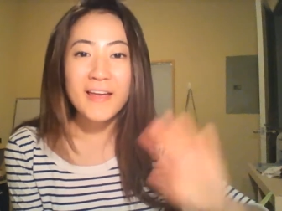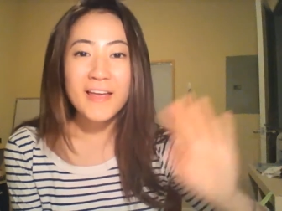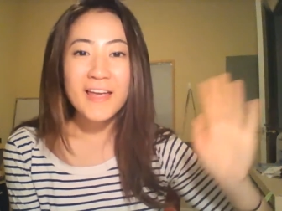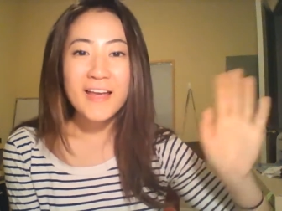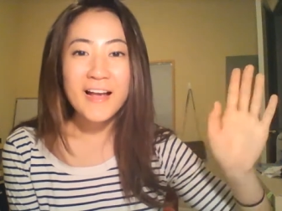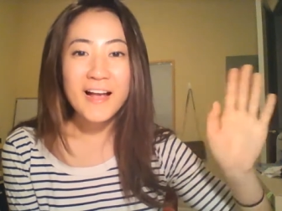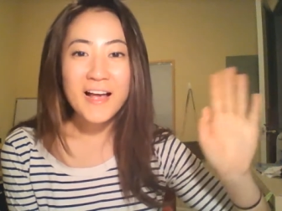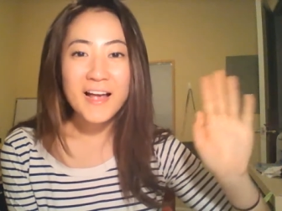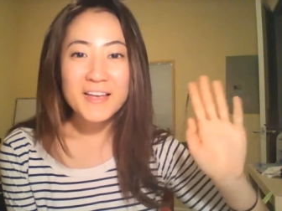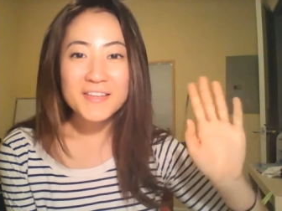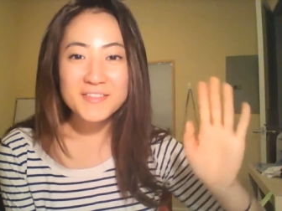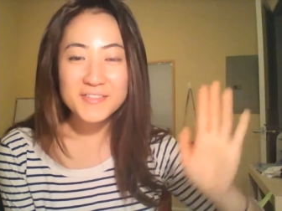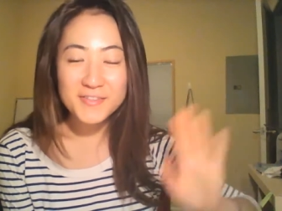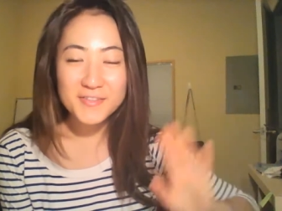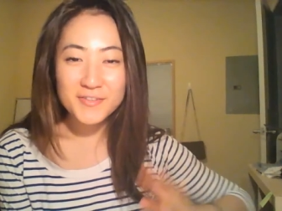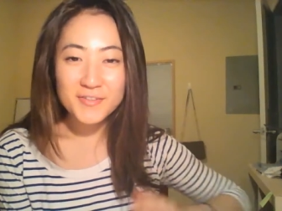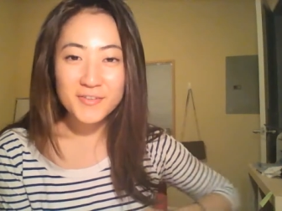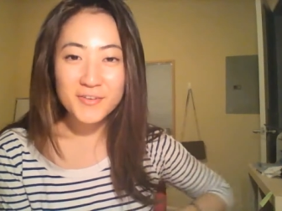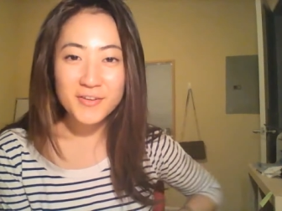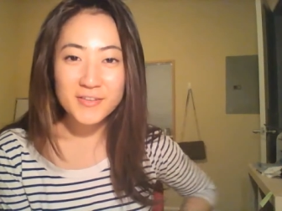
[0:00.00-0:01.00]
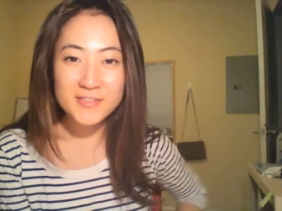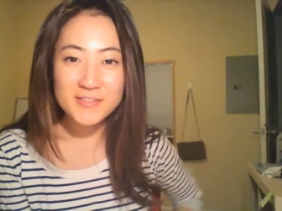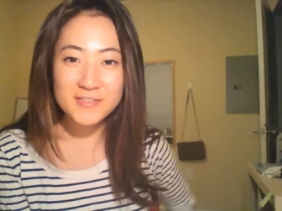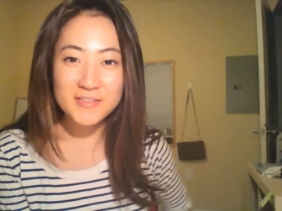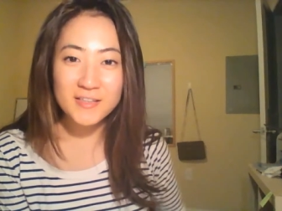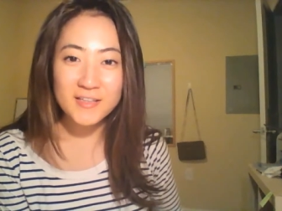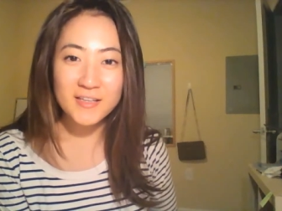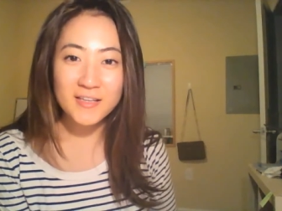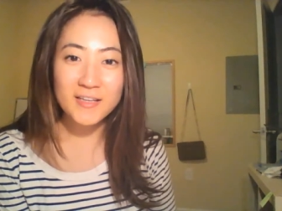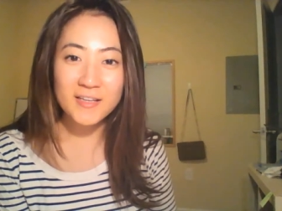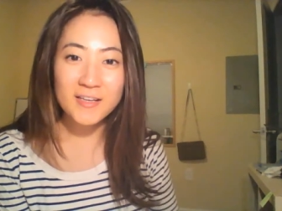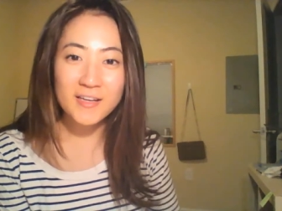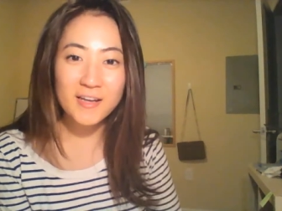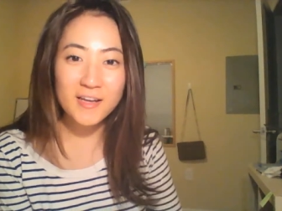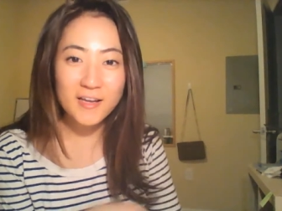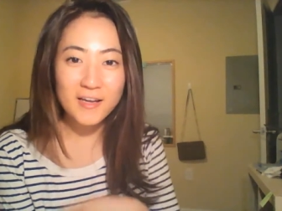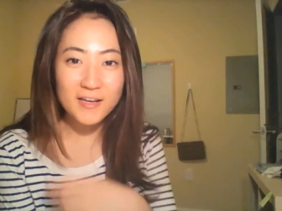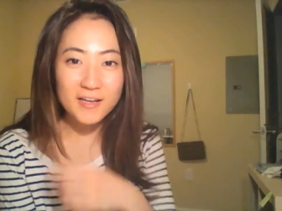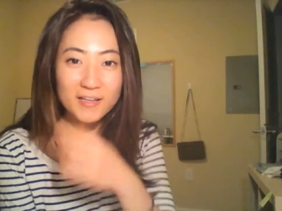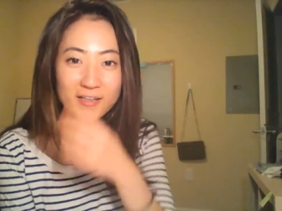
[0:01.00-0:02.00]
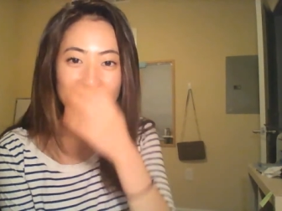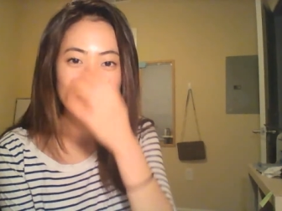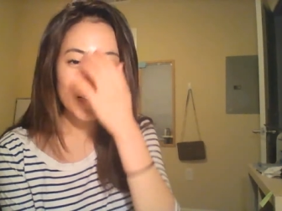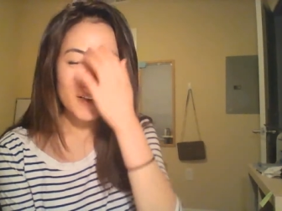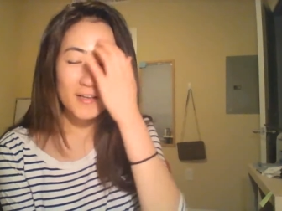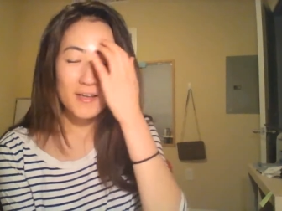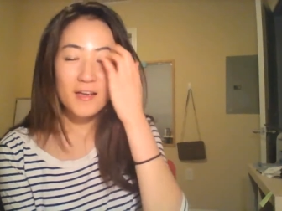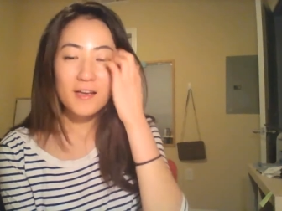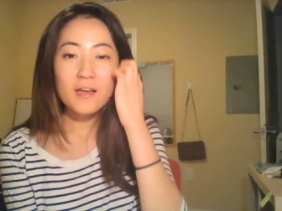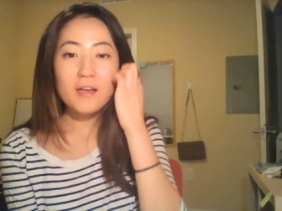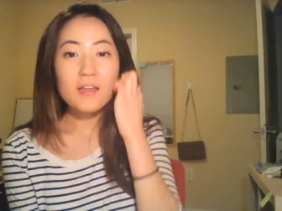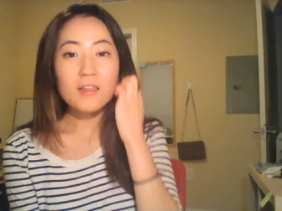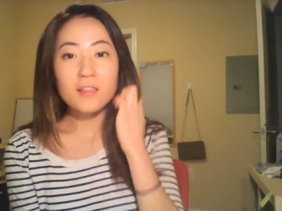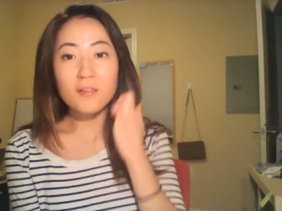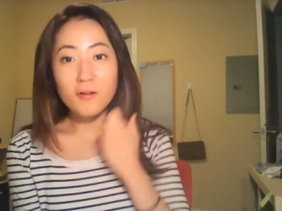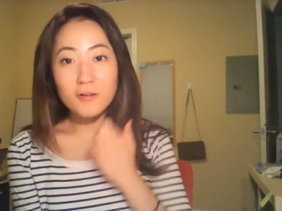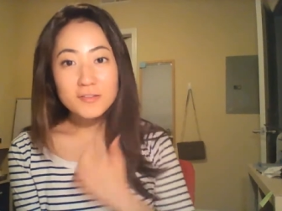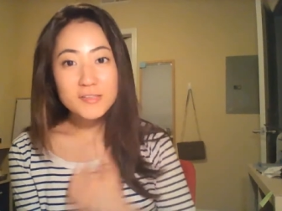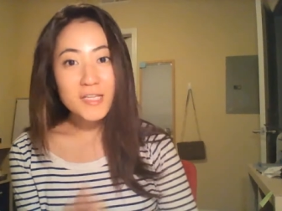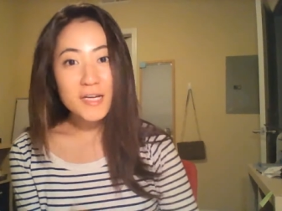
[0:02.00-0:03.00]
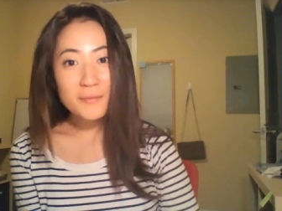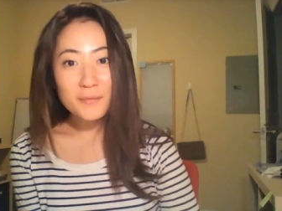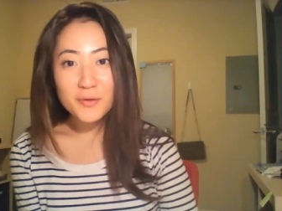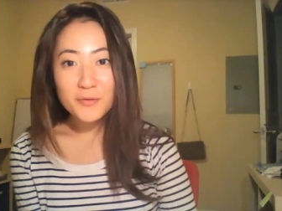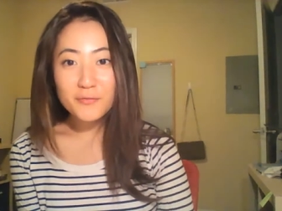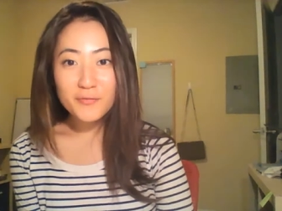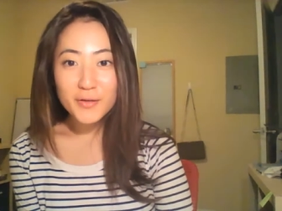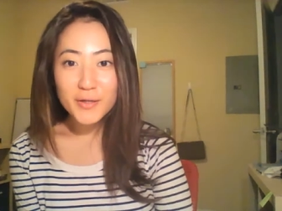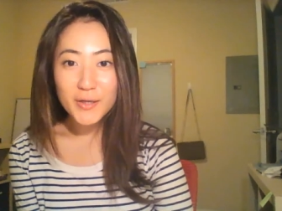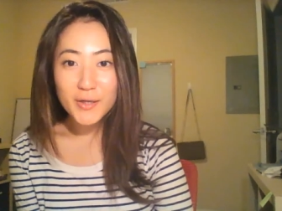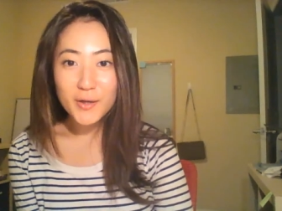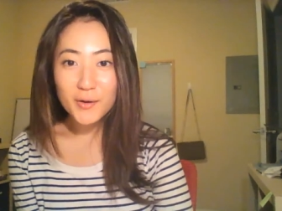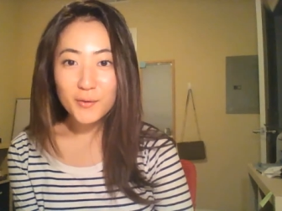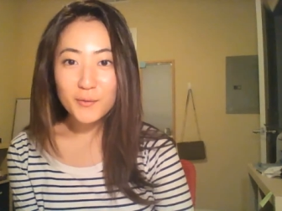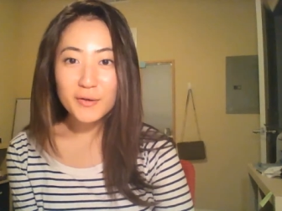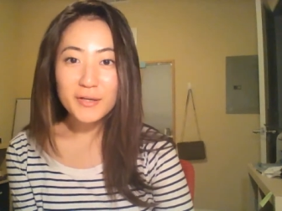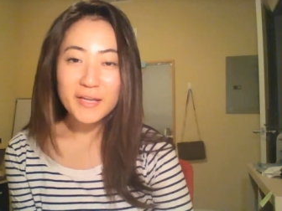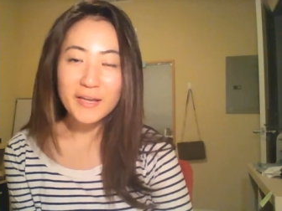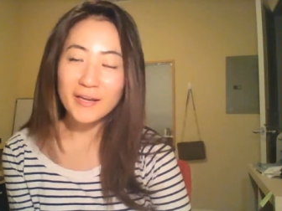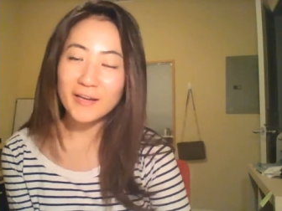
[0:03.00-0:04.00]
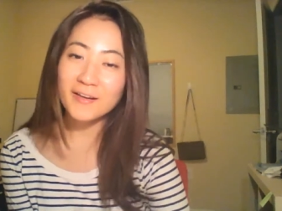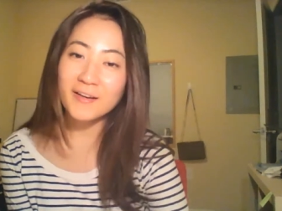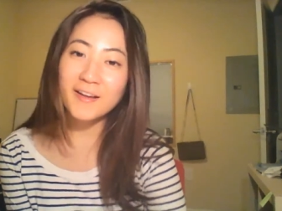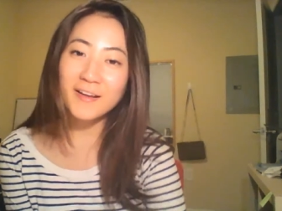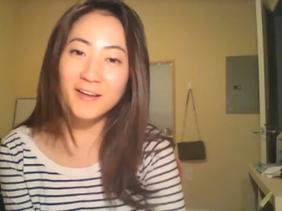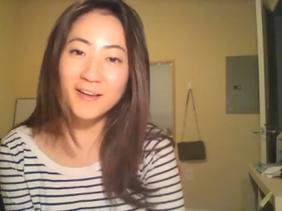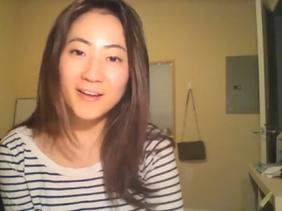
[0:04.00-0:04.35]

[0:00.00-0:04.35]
Hey guys, this is Christine and long time no video again.